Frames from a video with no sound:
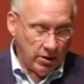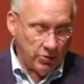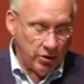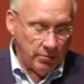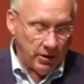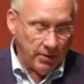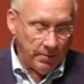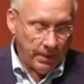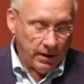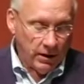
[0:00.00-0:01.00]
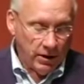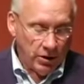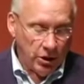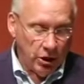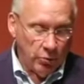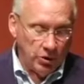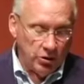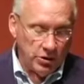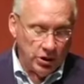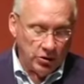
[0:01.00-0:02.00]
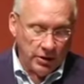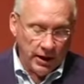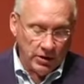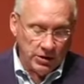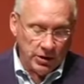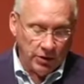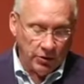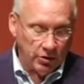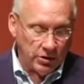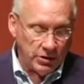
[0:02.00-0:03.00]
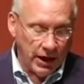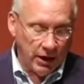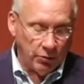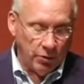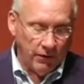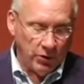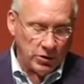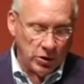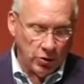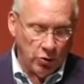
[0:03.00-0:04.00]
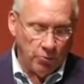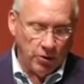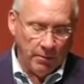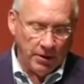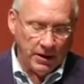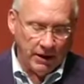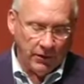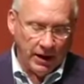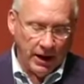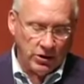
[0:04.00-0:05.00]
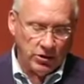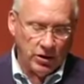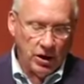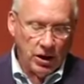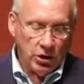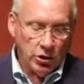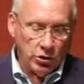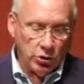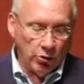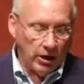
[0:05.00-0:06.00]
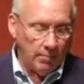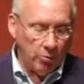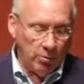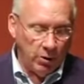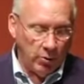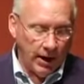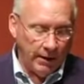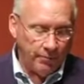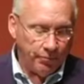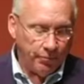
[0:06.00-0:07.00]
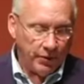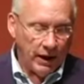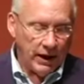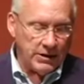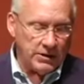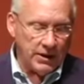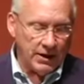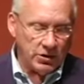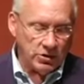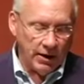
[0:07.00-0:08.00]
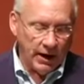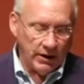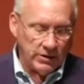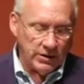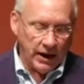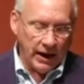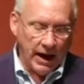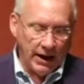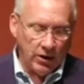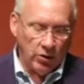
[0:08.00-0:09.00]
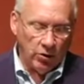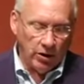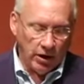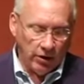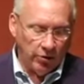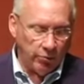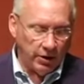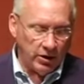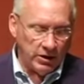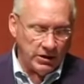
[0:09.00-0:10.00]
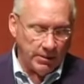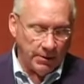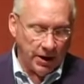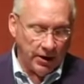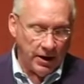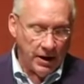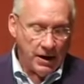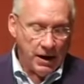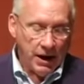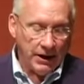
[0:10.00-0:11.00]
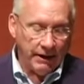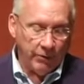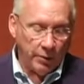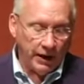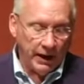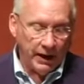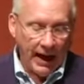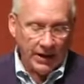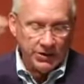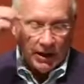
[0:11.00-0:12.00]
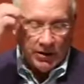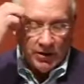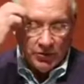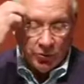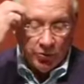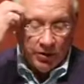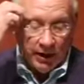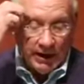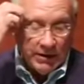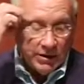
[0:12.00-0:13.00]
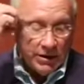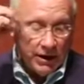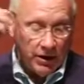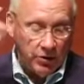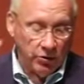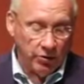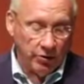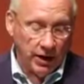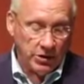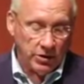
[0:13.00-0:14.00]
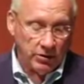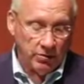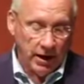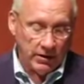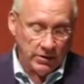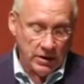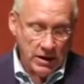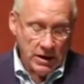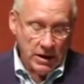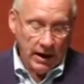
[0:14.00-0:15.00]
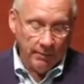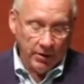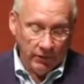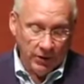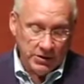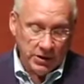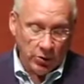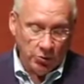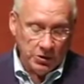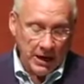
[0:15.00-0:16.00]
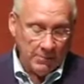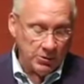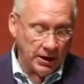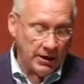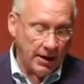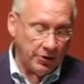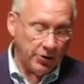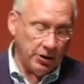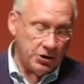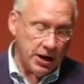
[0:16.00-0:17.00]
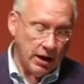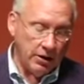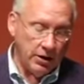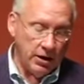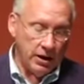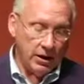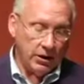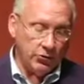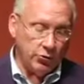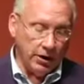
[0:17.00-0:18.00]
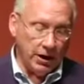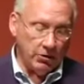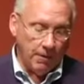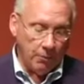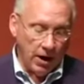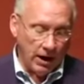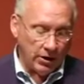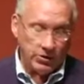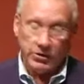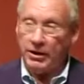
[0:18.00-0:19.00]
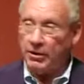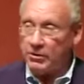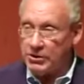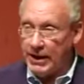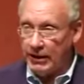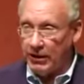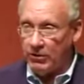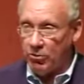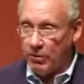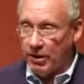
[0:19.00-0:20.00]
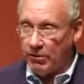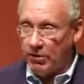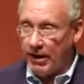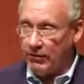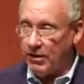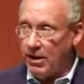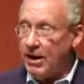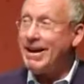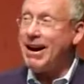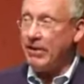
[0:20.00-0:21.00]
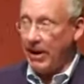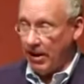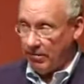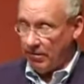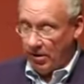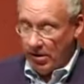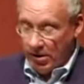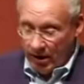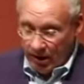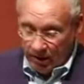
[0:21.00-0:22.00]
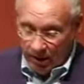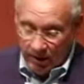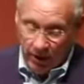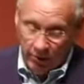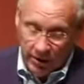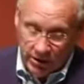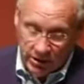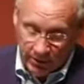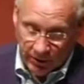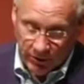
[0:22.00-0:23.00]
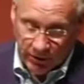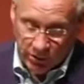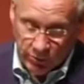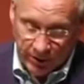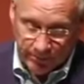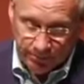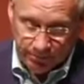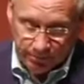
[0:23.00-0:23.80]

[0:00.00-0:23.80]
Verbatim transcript: What a treadmill. Neil, when you said you're not a sinner, you're a saint in reference to new primary identification, you totally blew me away. Isn't that strange that a guy could go clear through a good seminary and never really latch onto the truth that he is indeed a new creation in Christ? I'm convinced that old tapes laid down in early childhood can truly hinder our progress and understanding who we are in Christ. Count on it. And that'll be our subject for next week.